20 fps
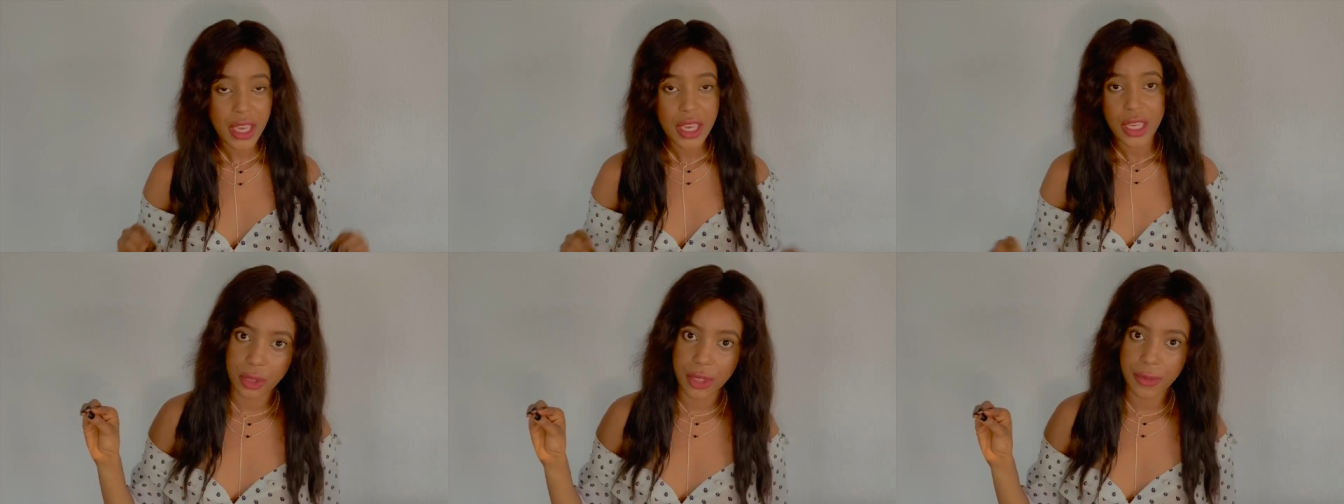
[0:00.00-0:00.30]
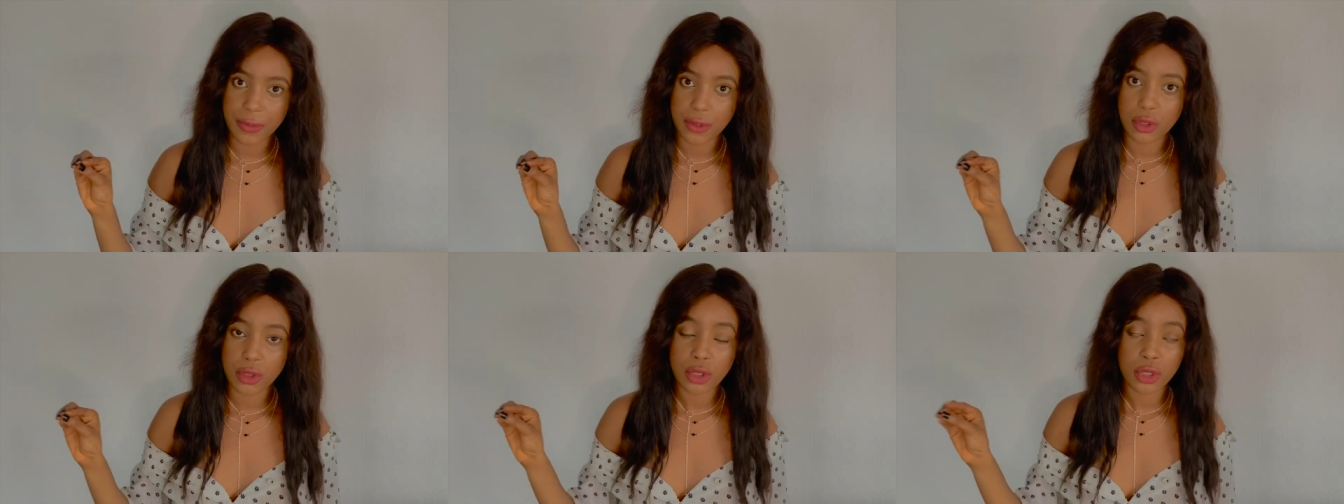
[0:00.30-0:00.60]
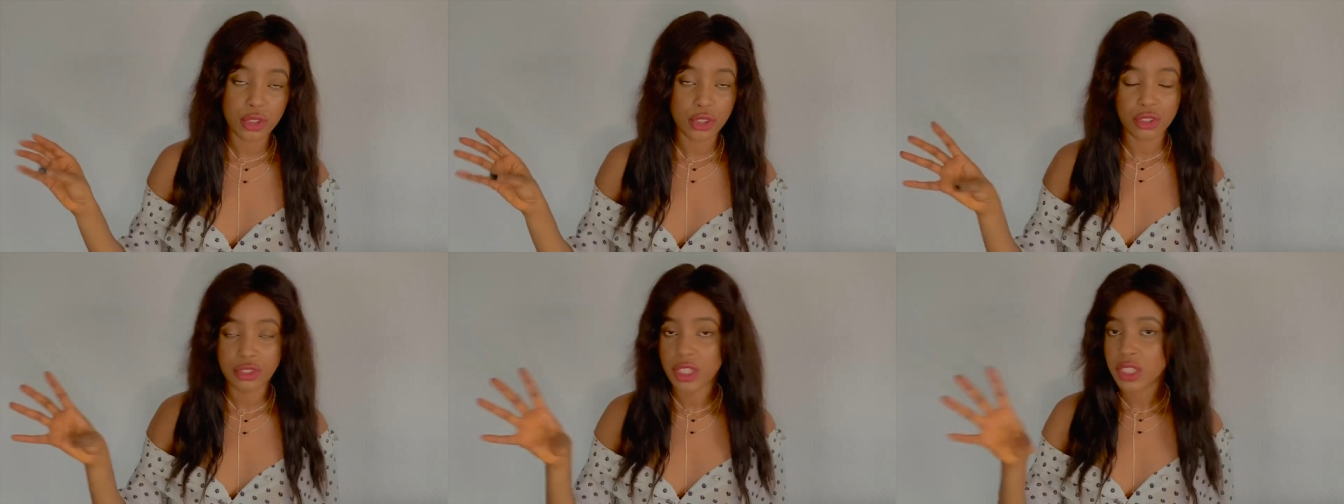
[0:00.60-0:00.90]
if you're not
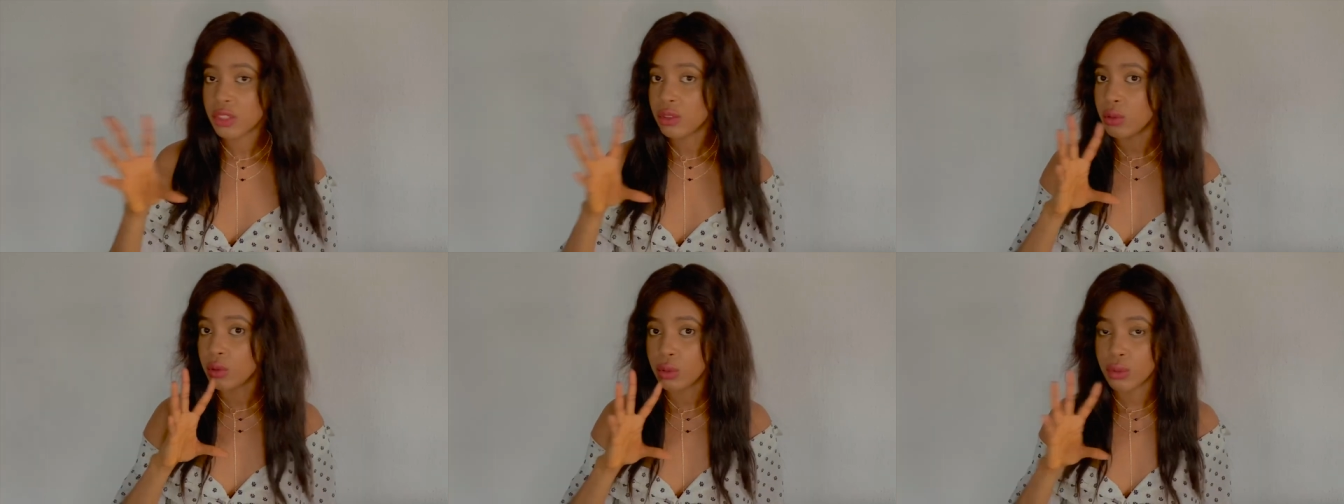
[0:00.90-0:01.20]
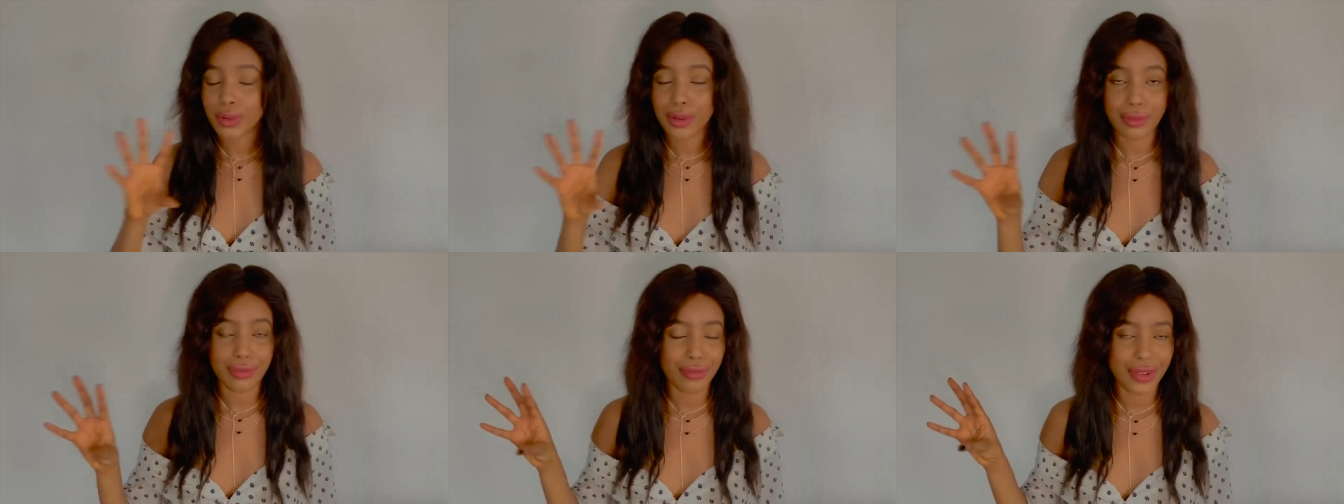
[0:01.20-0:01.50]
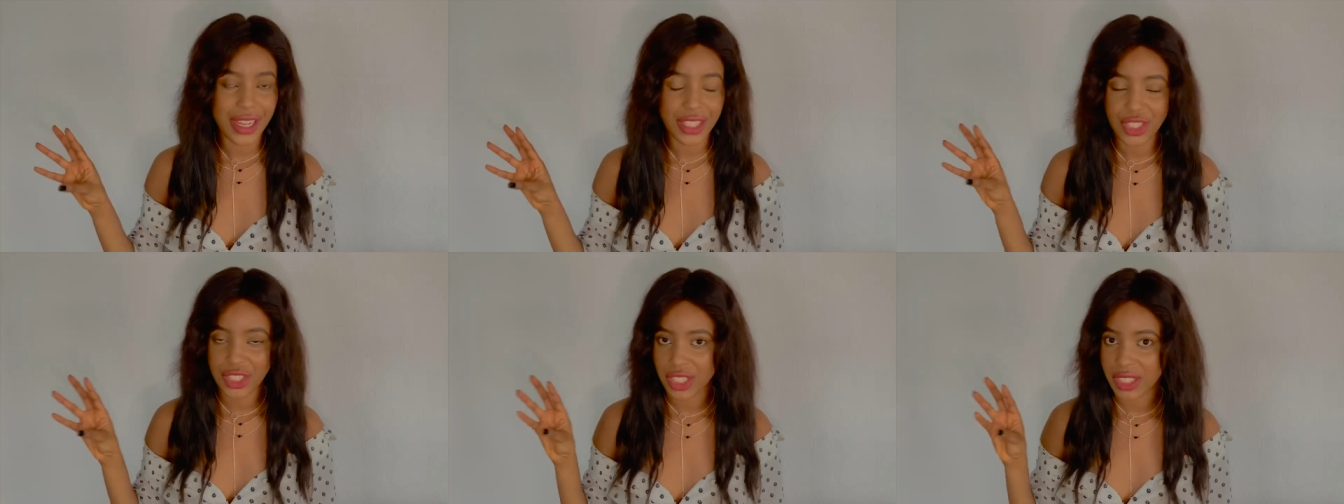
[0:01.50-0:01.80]
trying to look
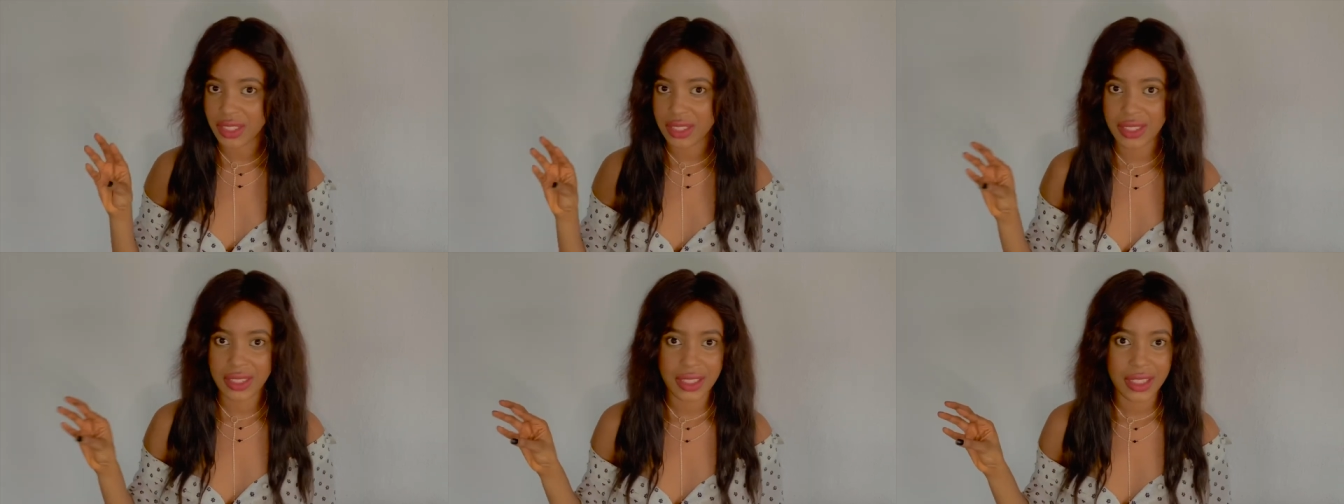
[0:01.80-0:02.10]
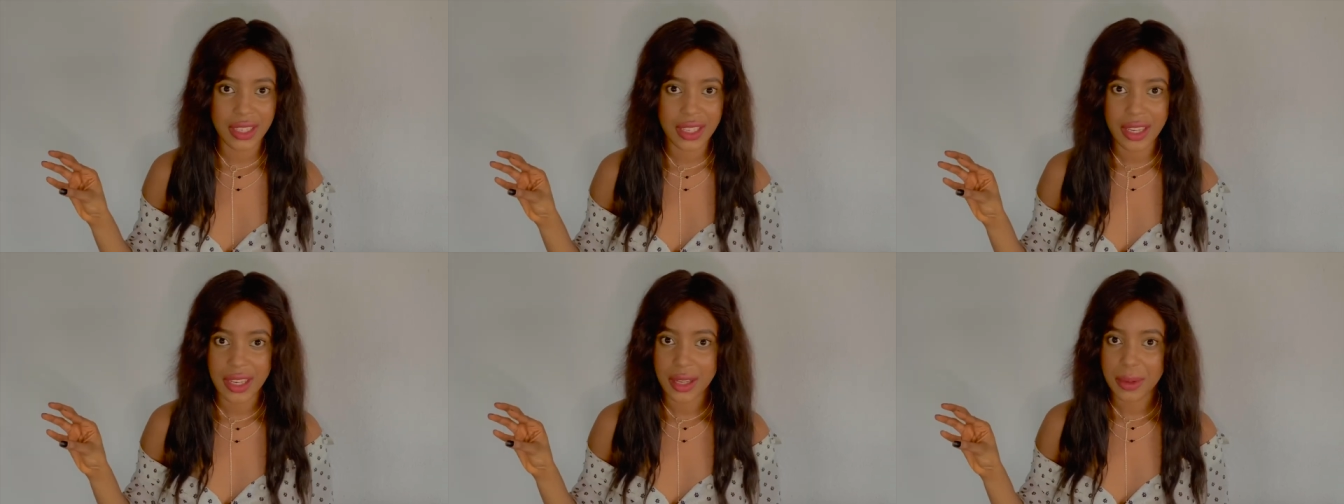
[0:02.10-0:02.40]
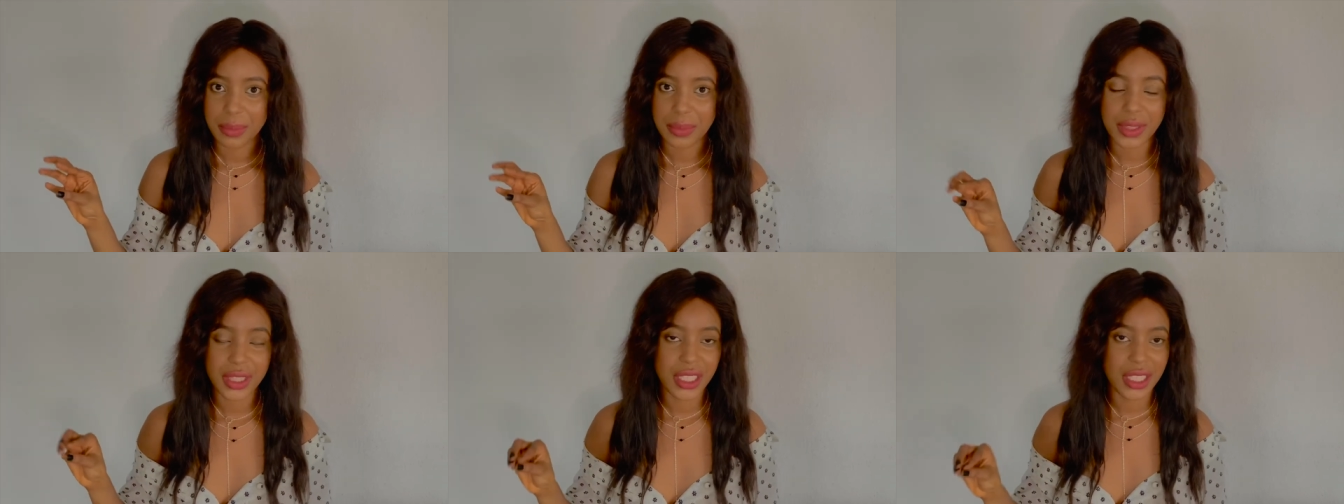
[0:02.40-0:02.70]
ratchet
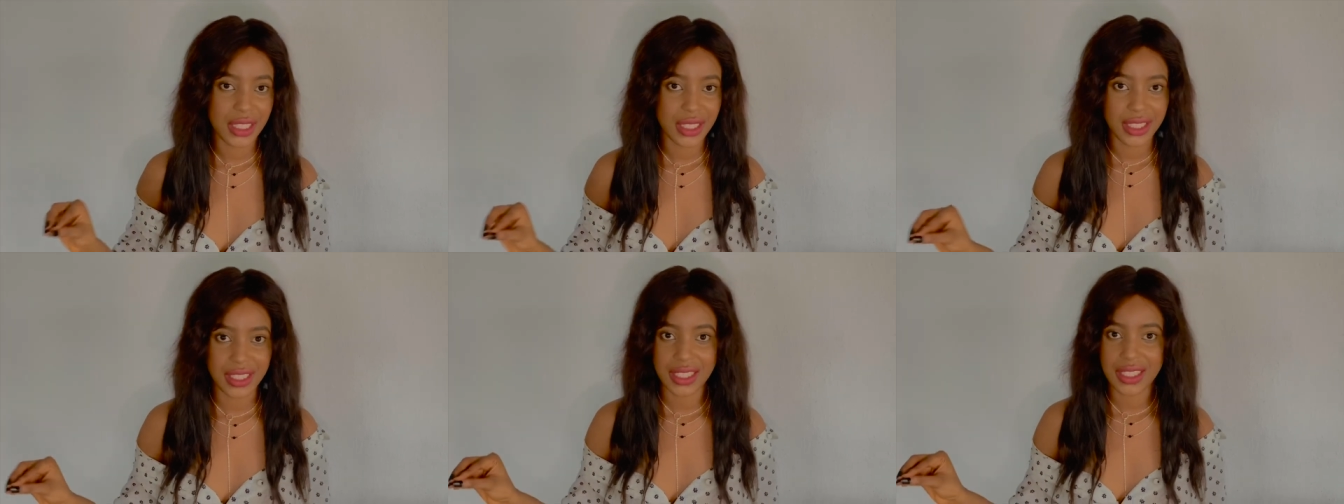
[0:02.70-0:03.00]
please